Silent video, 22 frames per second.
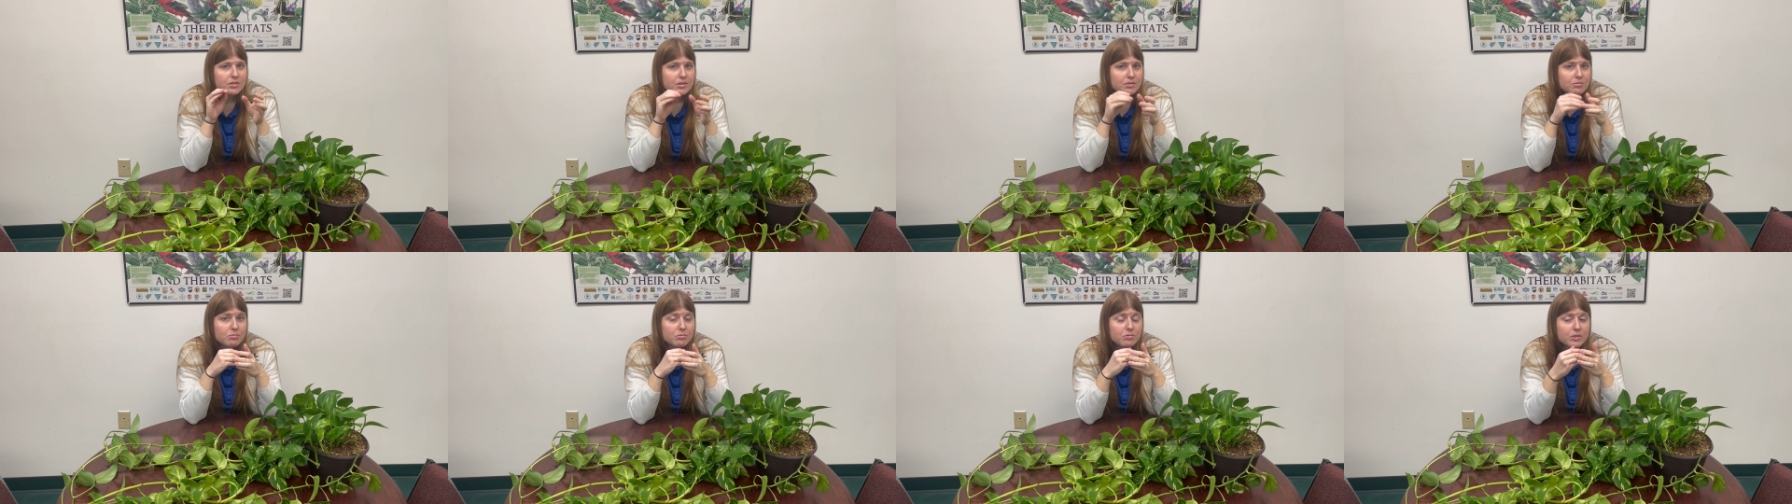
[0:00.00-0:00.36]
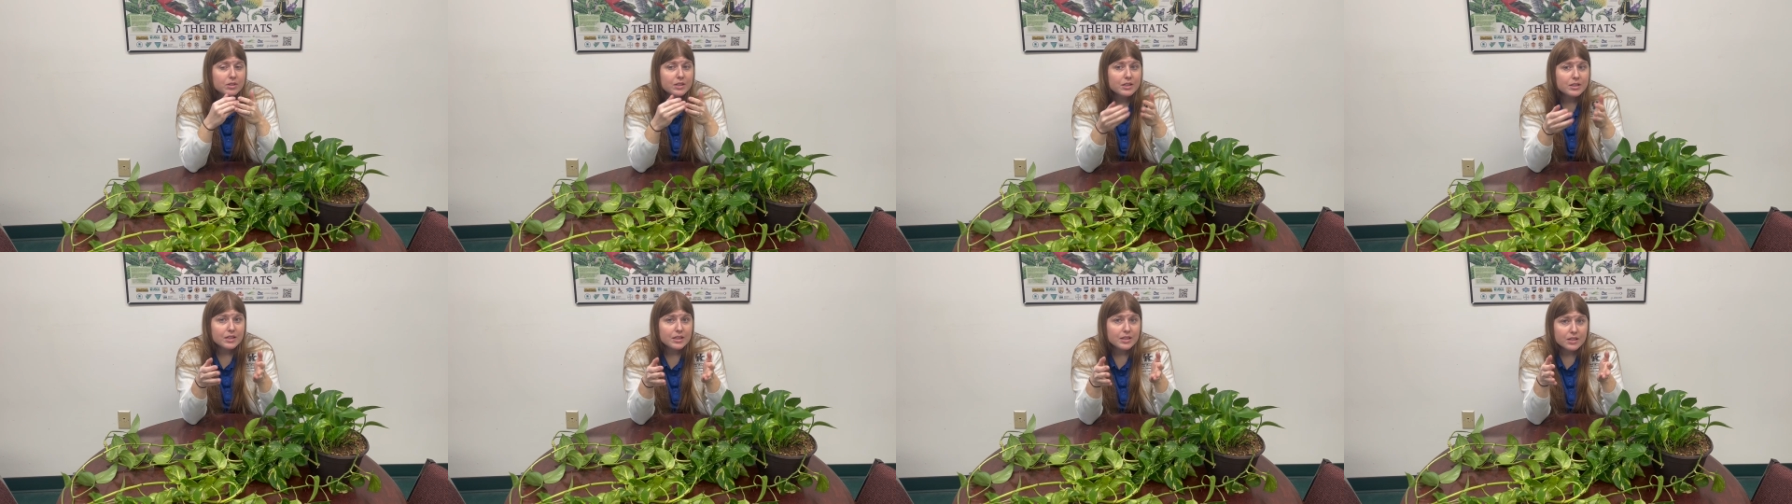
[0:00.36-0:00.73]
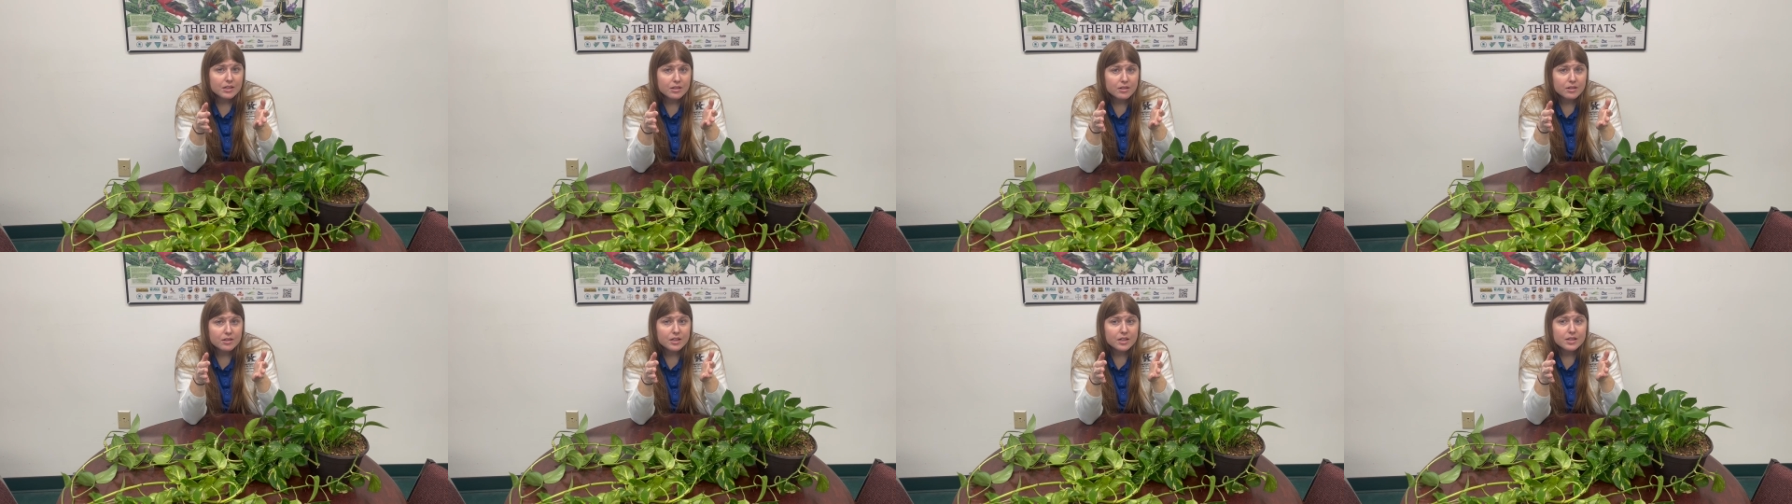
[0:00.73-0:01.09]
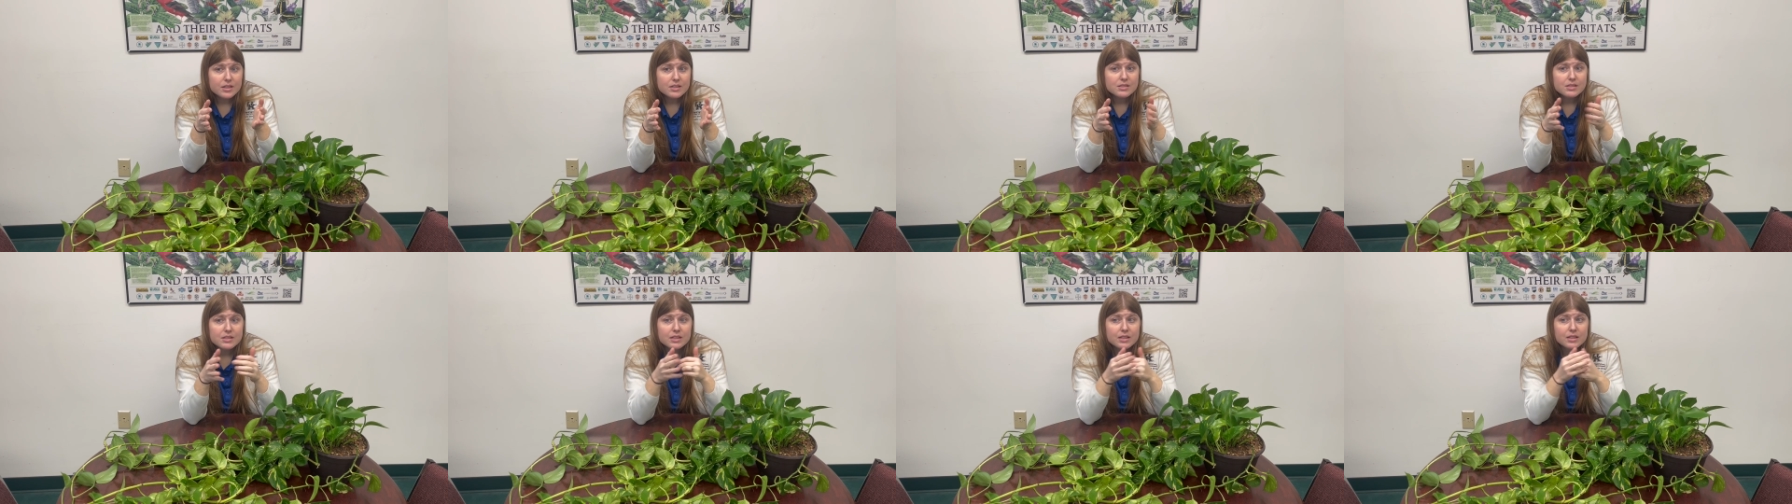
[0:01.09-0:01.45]
really, in all
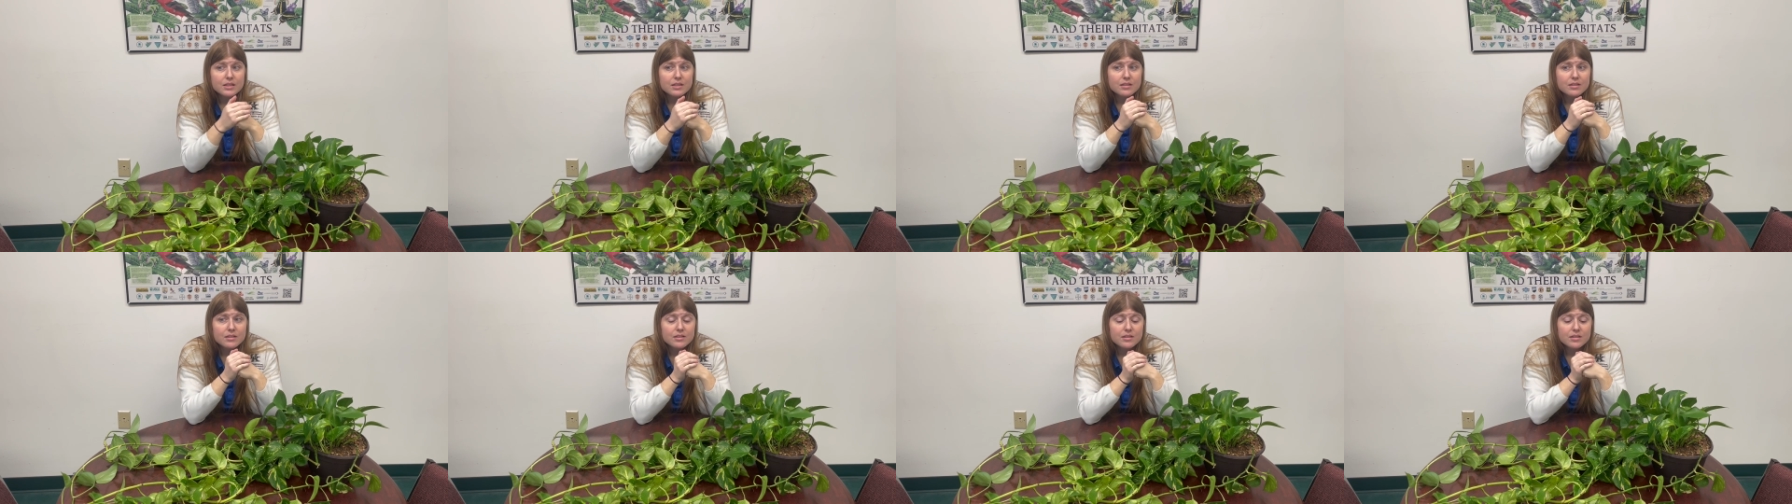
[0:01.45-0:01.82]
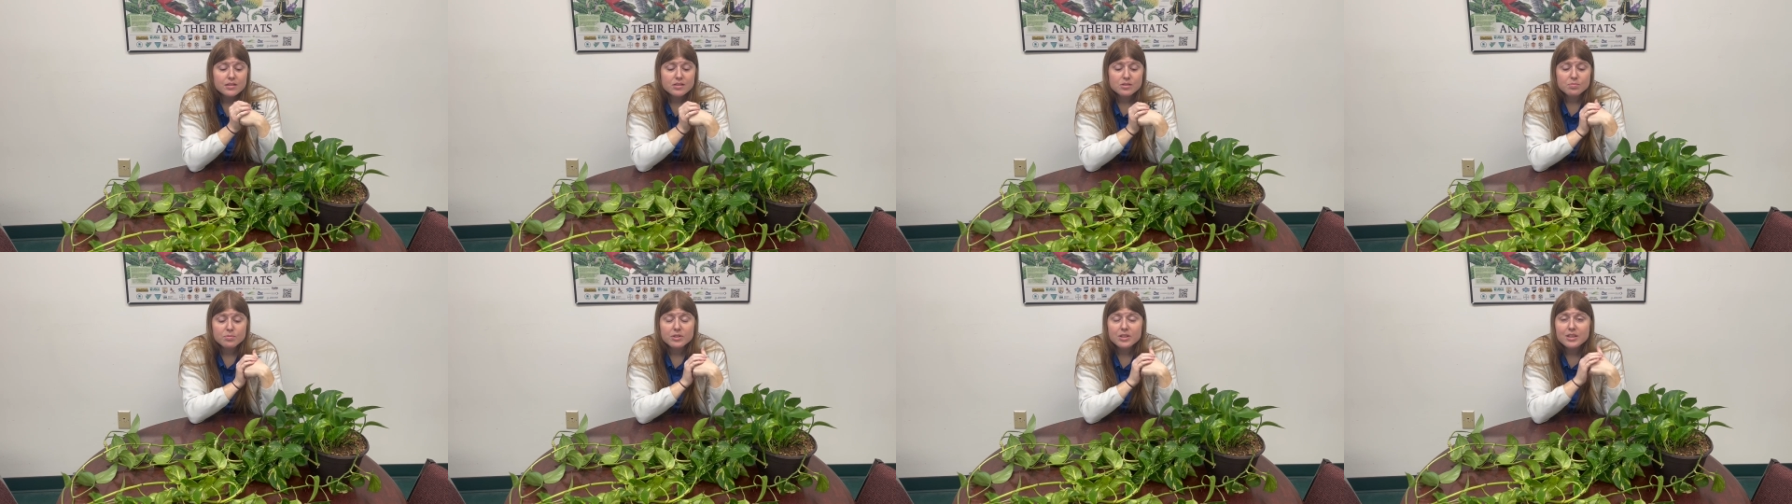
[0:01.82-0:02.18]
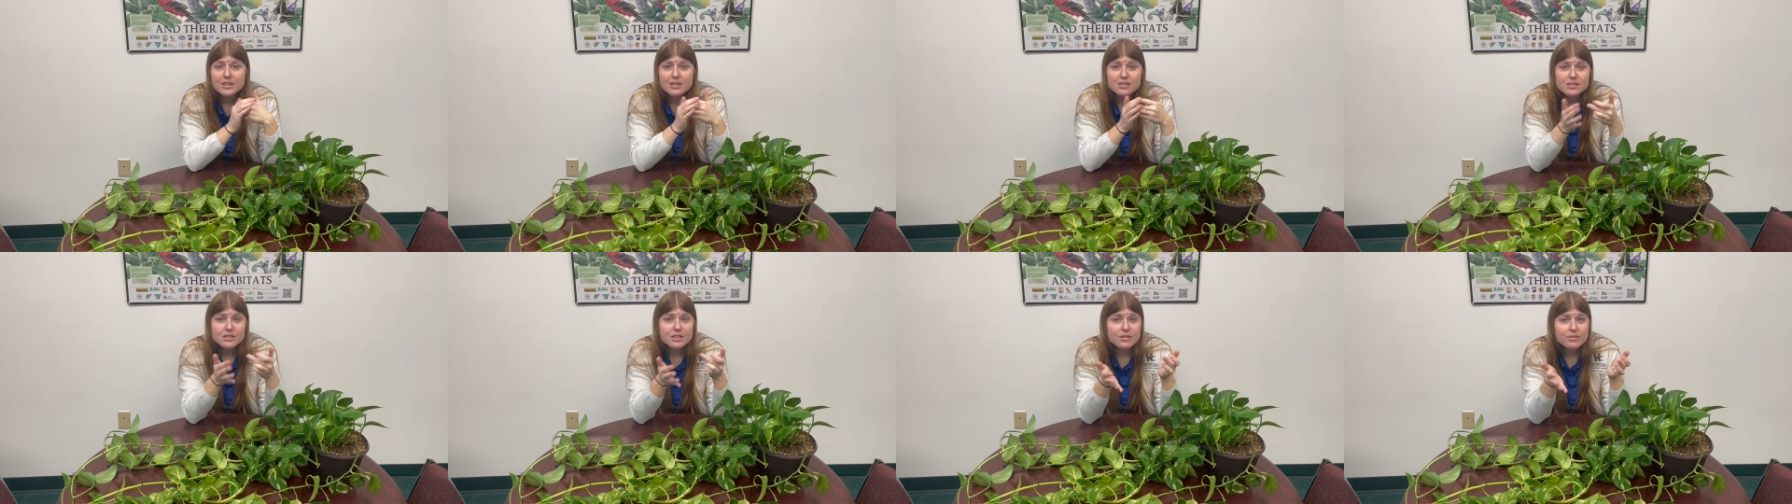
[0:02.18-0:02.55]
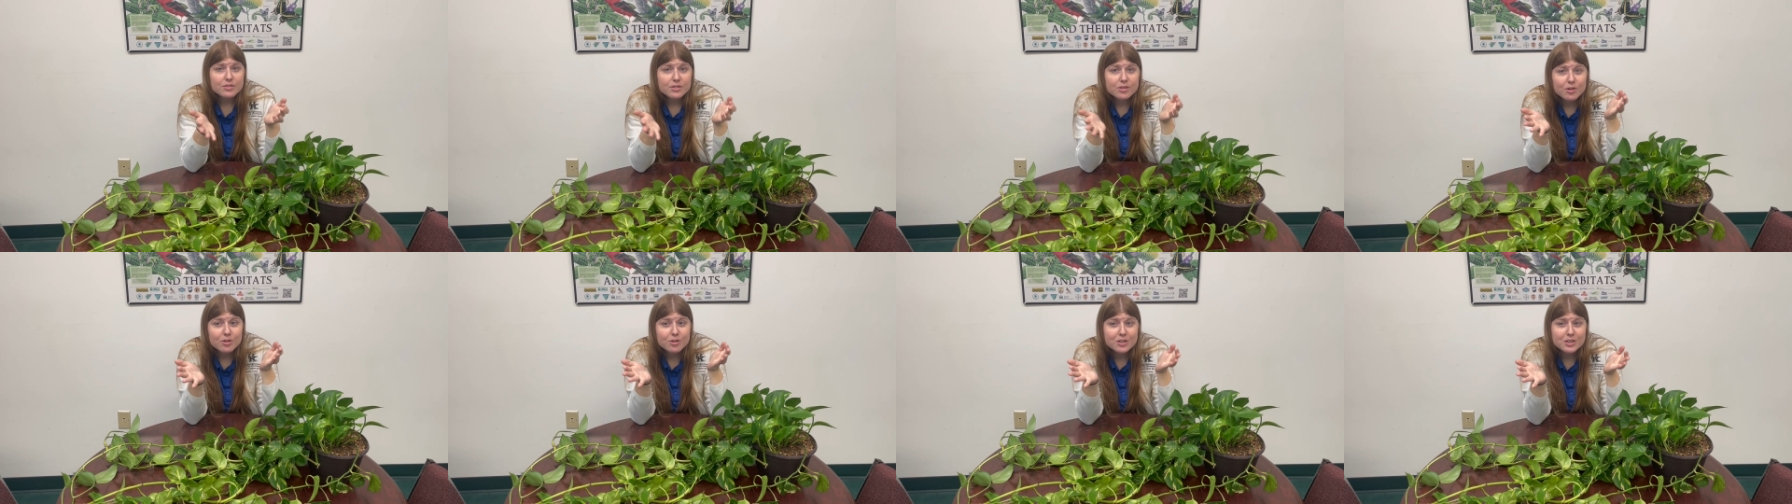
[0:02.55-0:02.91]
honesty, this plant is never
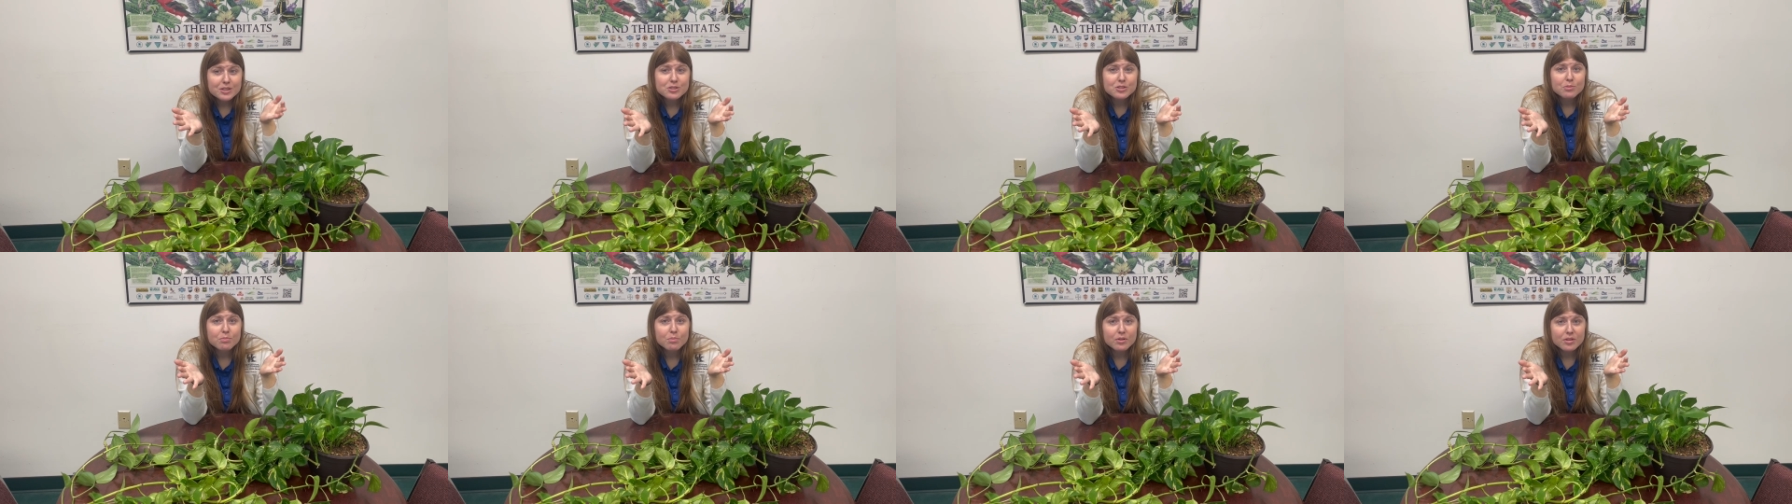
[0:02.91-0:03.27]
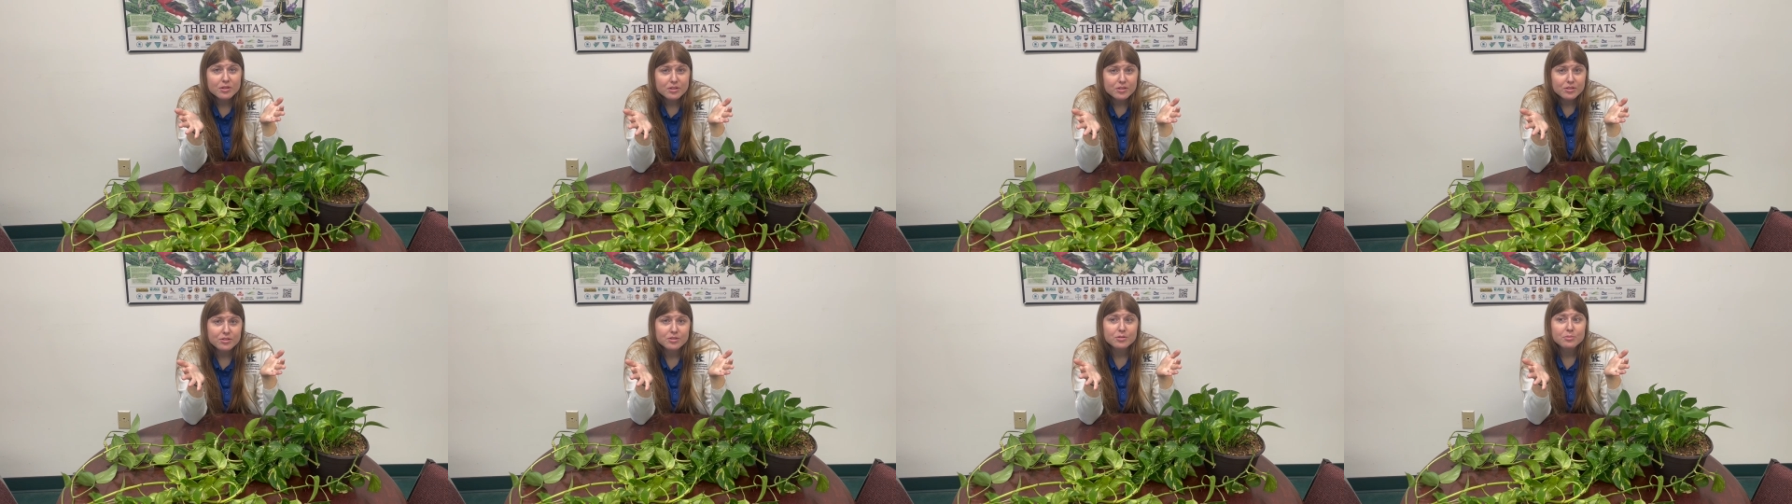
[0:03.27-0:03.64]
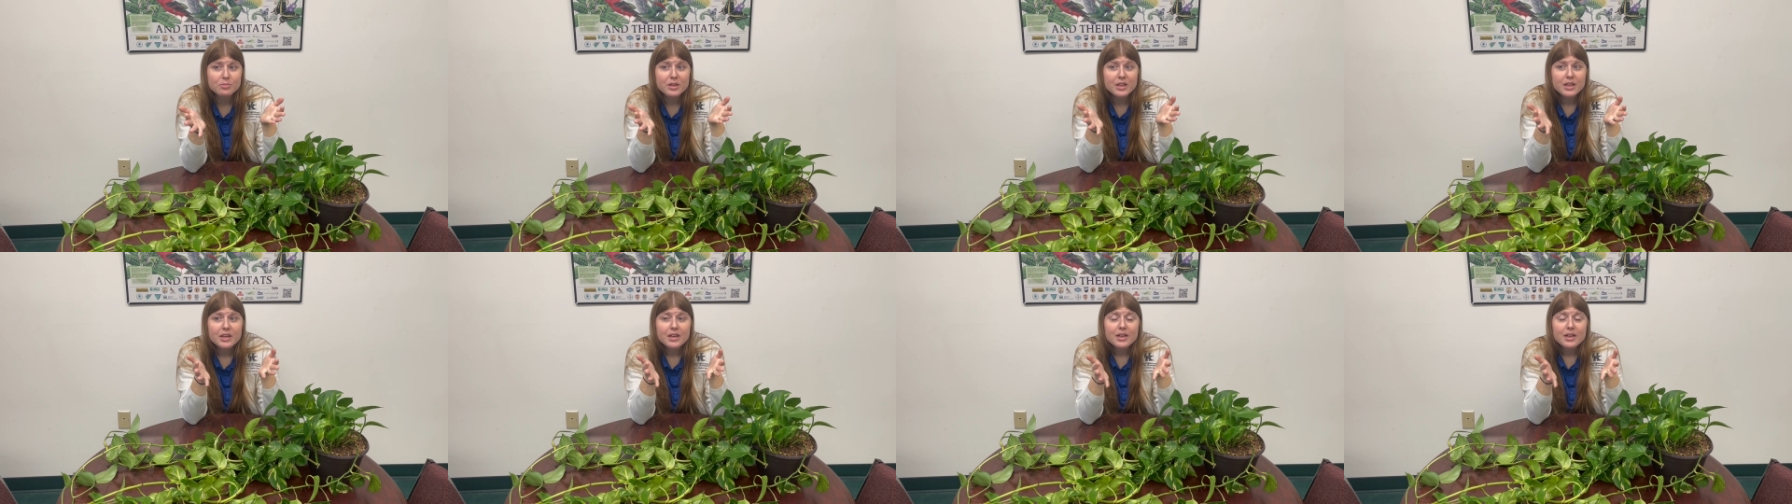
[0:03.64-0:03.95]
going to bloom,